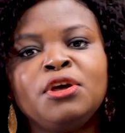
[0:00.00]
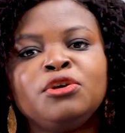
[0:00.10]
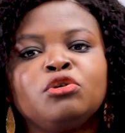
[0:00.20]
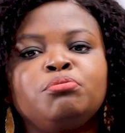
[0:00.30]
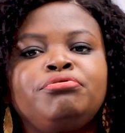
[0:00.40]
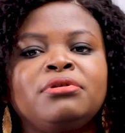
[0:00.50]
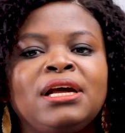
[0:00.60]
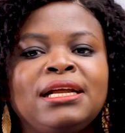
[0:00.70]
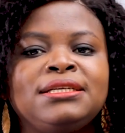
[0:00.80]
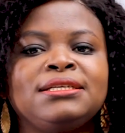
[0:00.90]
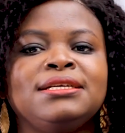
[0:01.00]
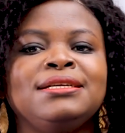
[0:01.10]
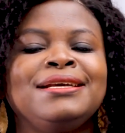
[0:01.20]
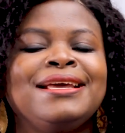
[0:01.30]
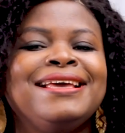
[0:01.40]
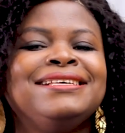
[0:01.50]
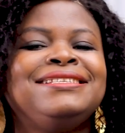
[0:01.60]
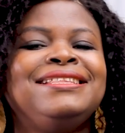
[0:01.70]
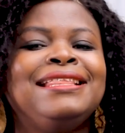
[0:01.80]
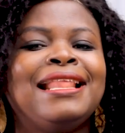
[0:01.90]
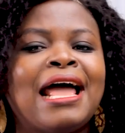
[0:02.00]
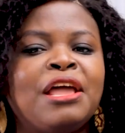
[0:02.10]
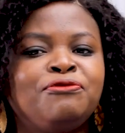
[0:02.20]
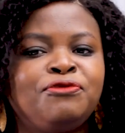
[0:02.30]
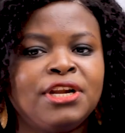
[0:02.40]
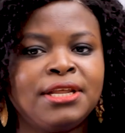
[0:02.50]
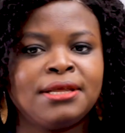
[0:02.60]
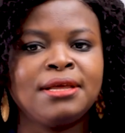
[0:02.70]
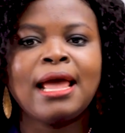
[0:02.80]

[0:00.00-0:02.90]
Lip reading: your branding is lively.